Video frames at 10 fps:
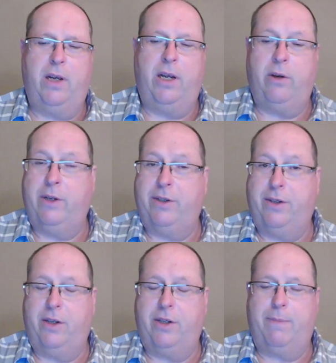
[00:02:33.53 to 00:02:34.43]

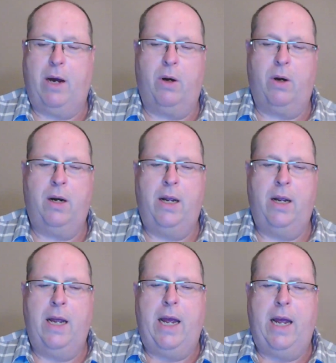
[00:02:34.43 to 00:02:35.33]
increases its power,
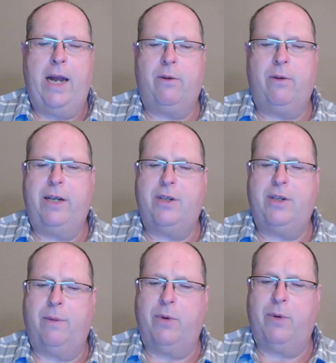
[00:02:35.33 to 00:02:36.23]
and creates
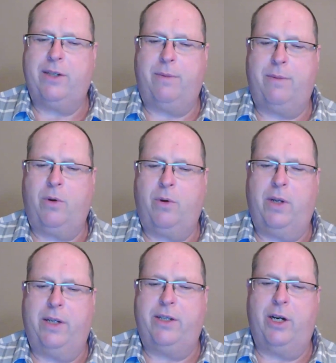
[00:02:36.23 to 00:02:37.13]
an oppressed
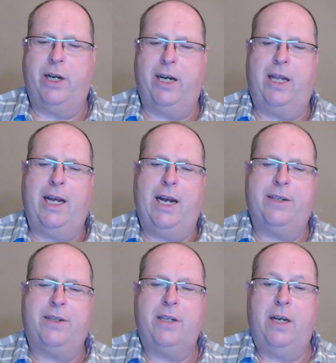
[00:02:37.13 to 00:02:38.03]
proletariat
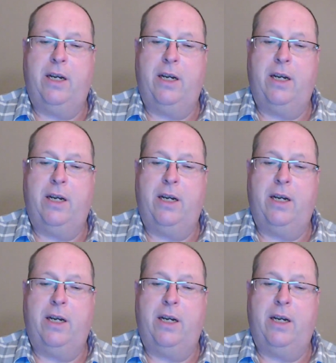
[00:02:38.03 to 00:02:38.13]
class